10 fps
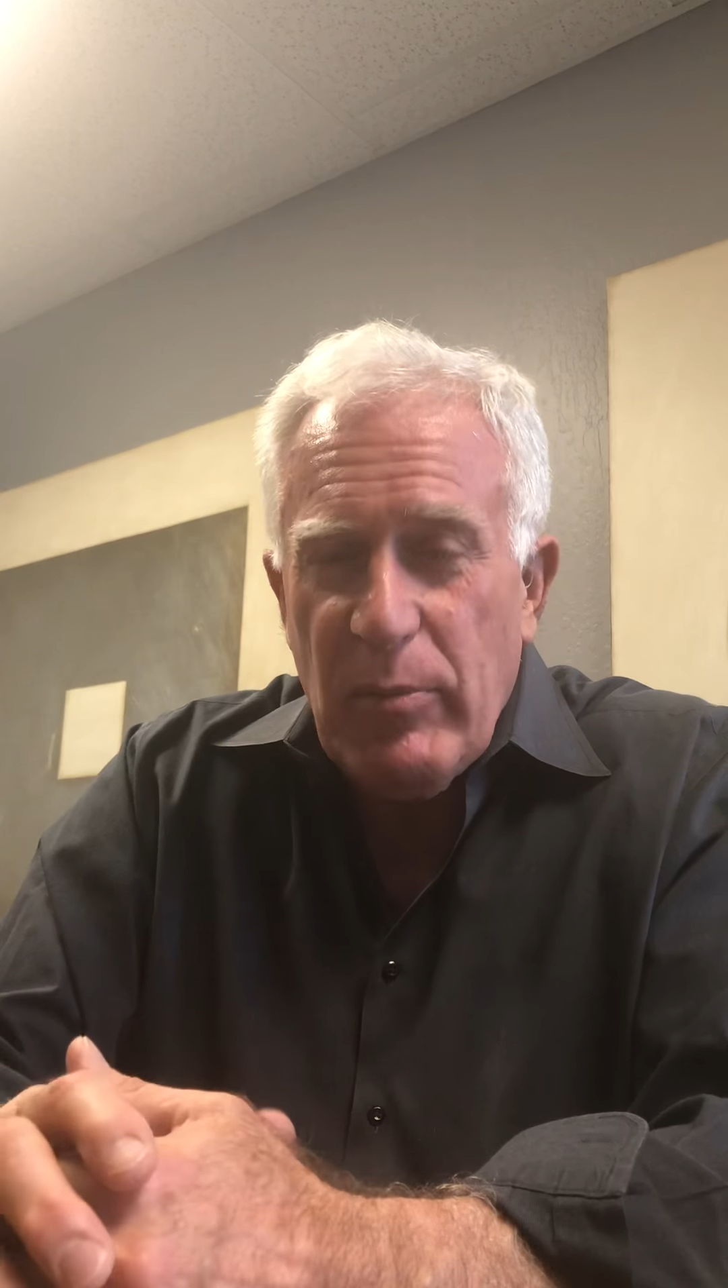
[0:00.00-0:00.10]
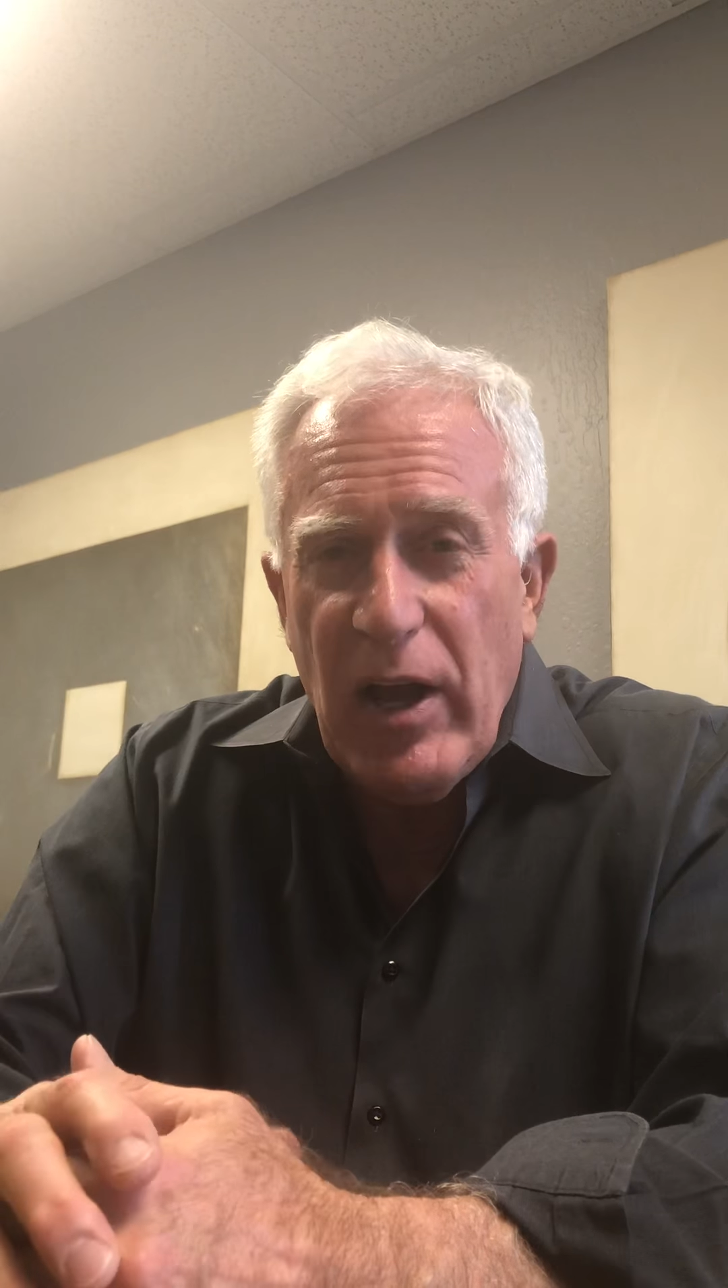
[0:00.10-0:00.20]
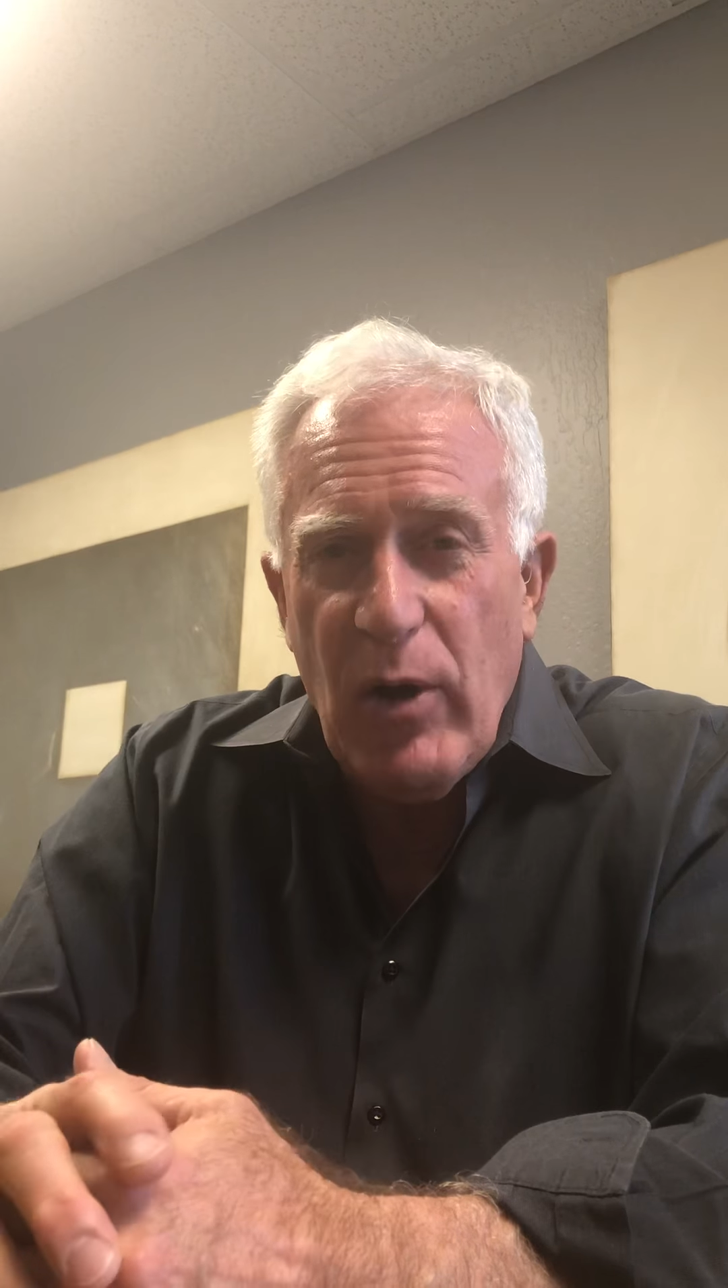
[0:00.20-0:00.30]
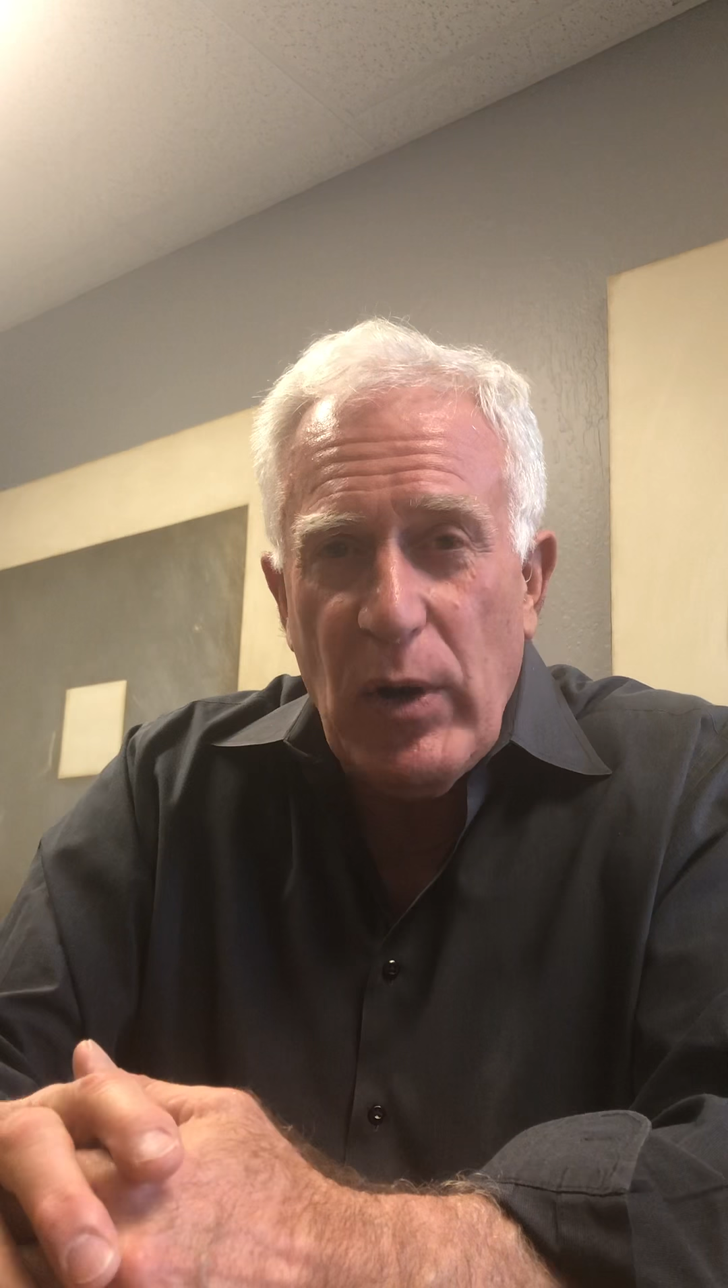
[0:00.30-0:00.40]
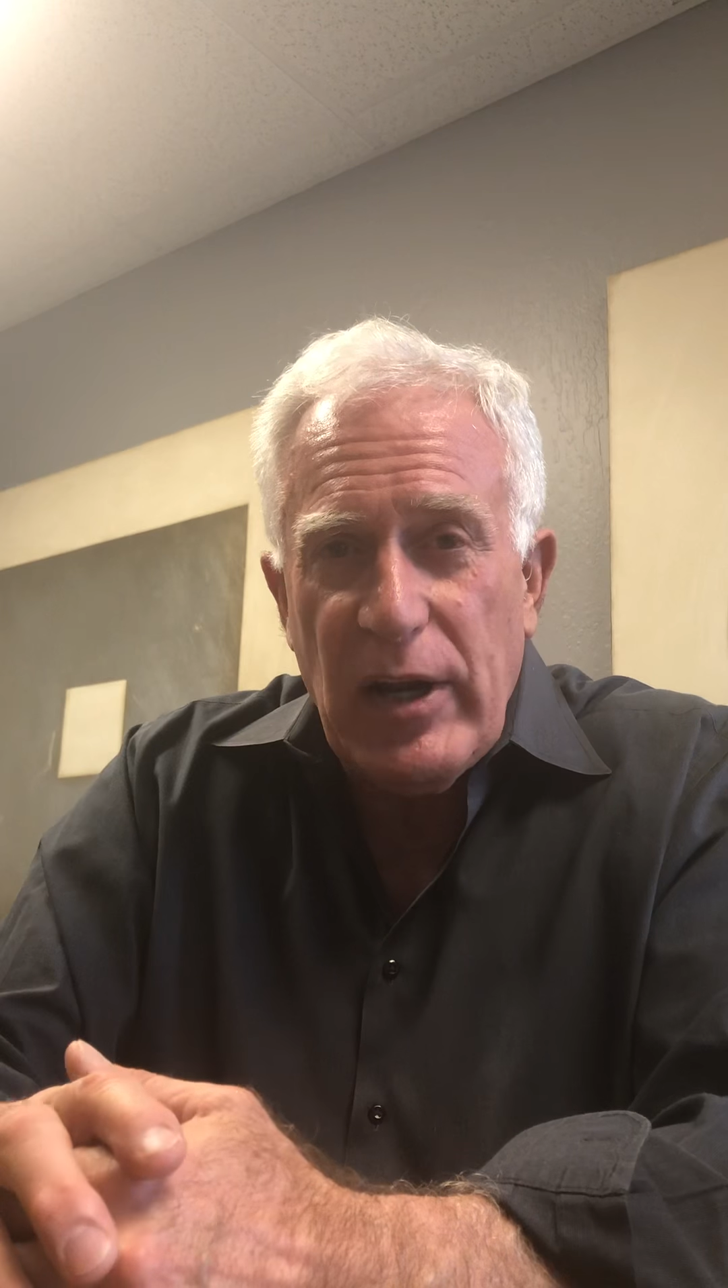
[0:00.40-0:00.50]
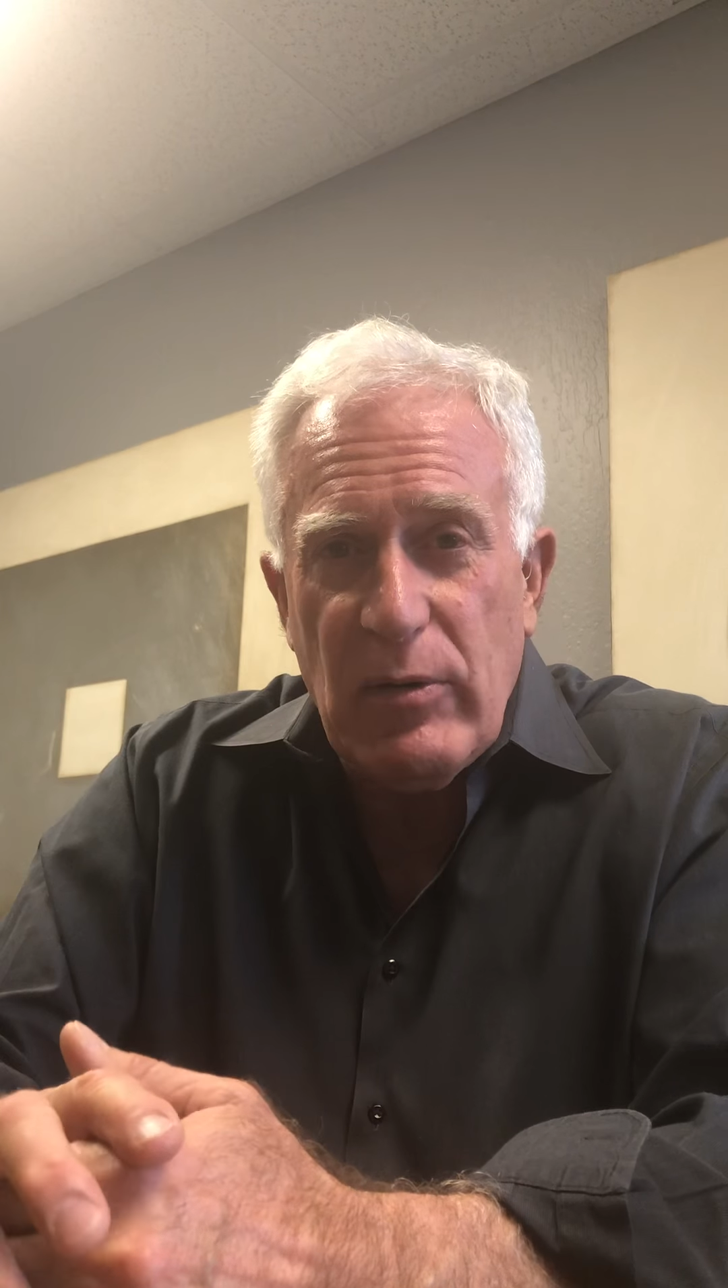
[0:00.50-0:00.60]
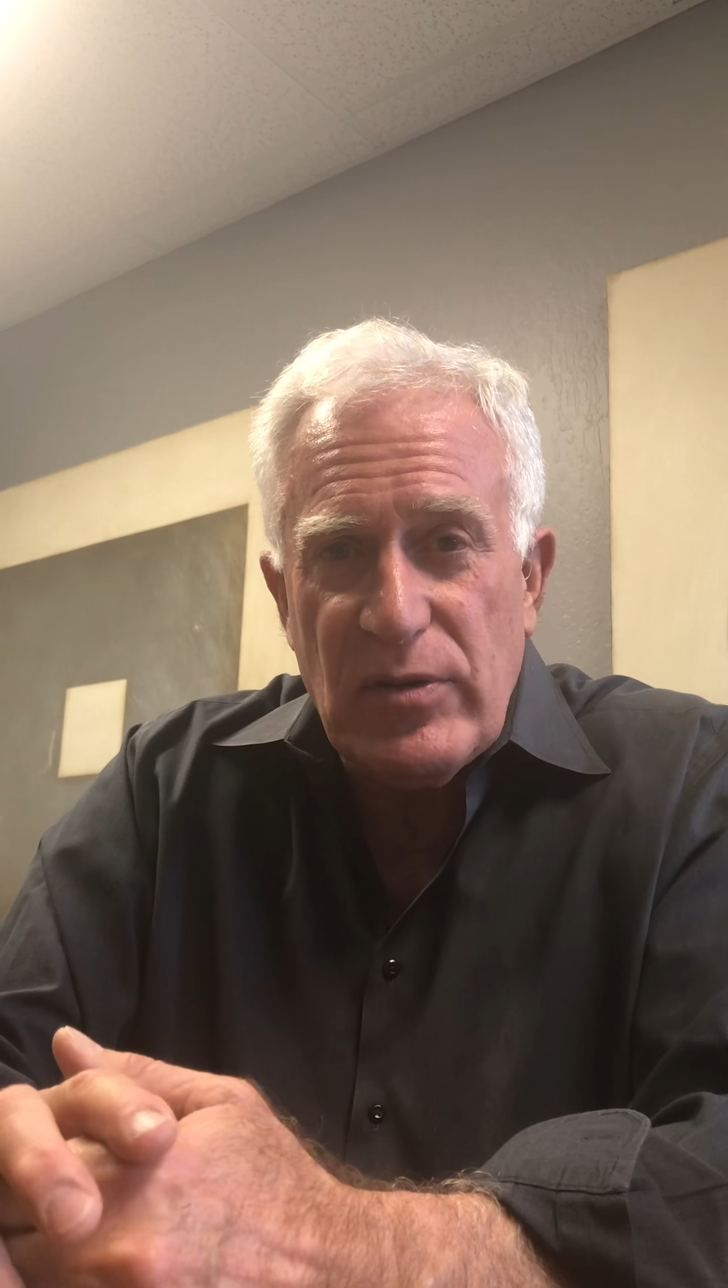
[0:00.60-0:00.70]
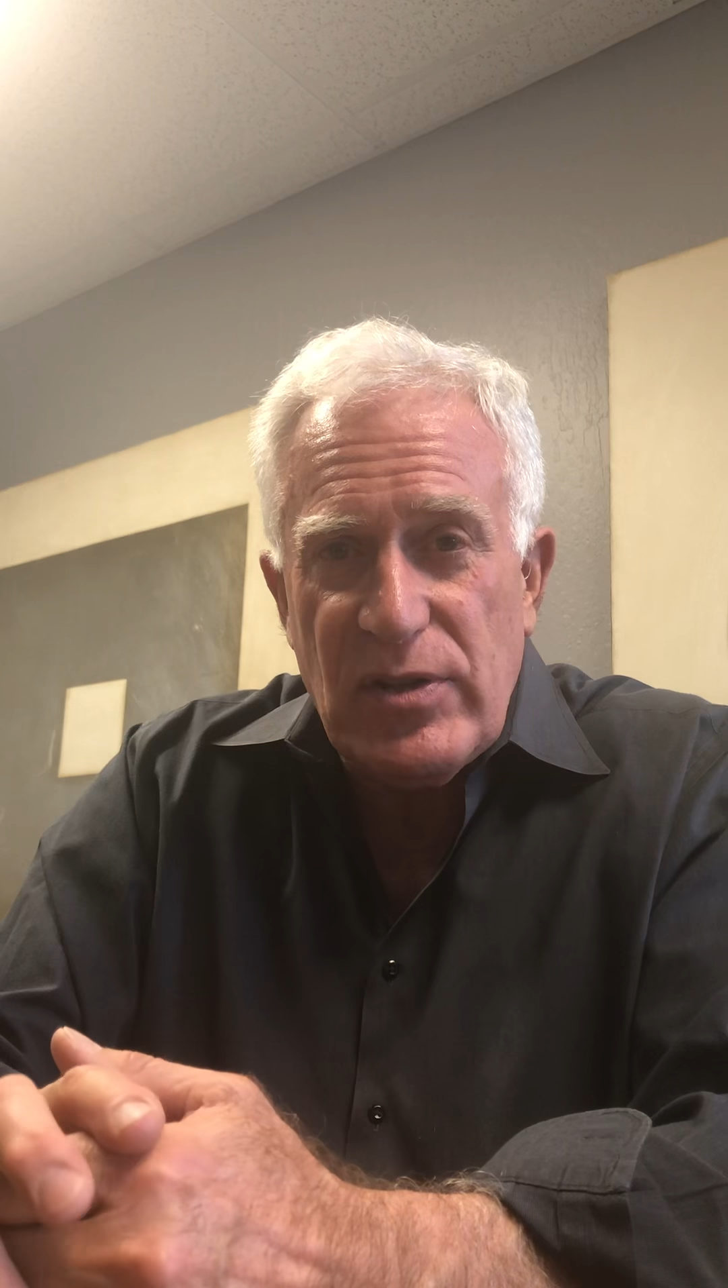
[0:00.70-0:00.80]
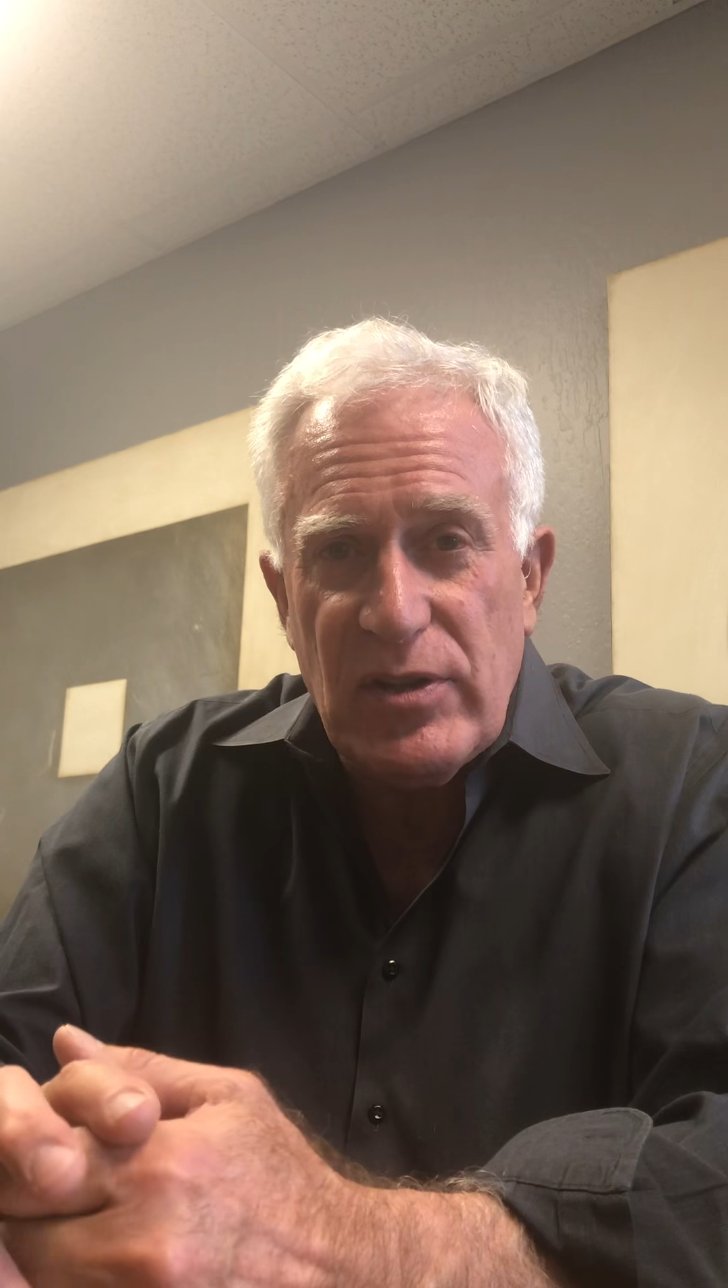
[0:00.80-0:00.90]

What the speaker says: about when I was